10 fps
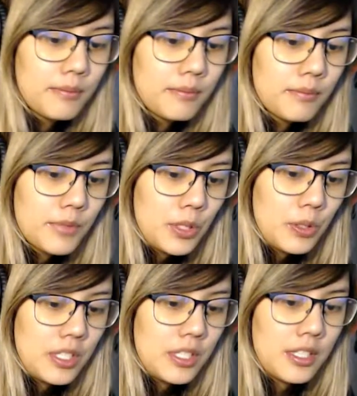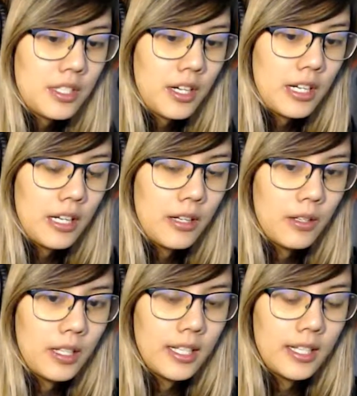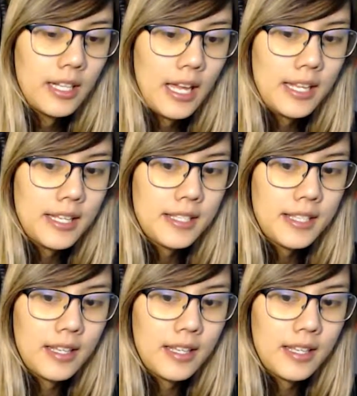So just to start out, I guess